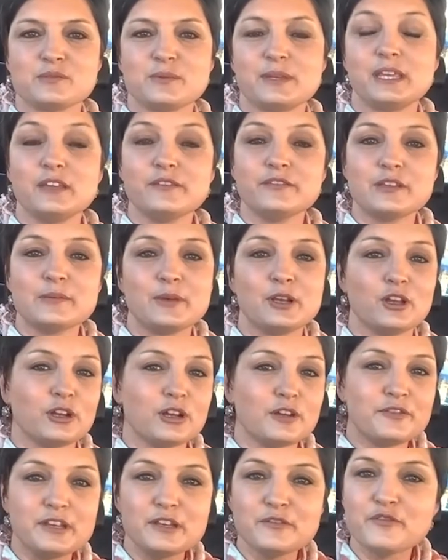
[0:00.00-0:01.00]
We give them a lot
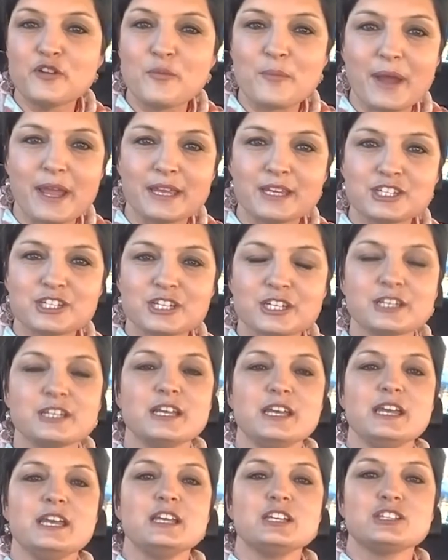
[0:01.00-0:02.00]
of information
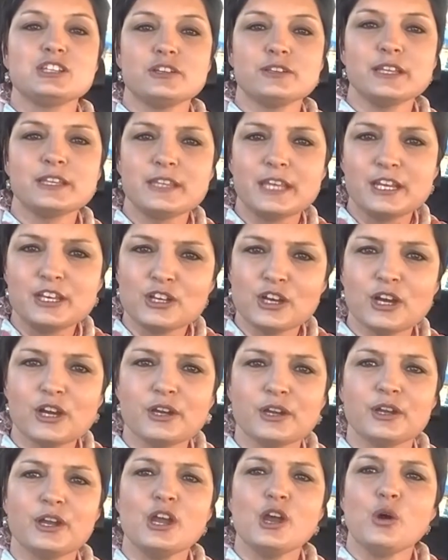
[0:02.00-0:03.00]
so that they
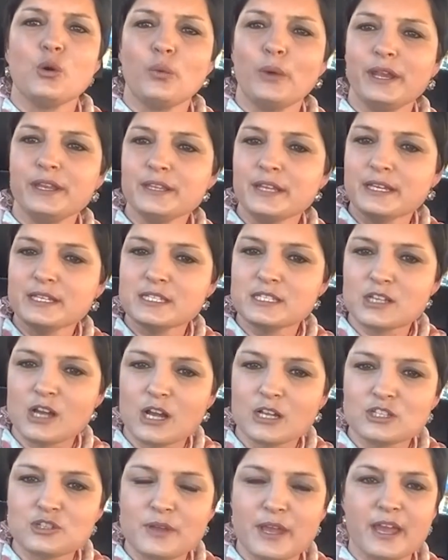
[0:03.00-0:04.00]
know when they
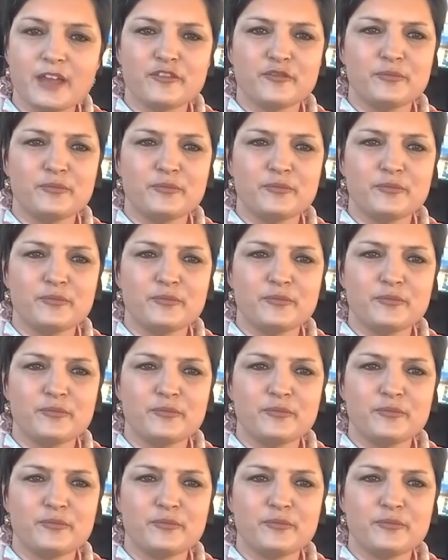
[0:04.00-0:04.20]
start to have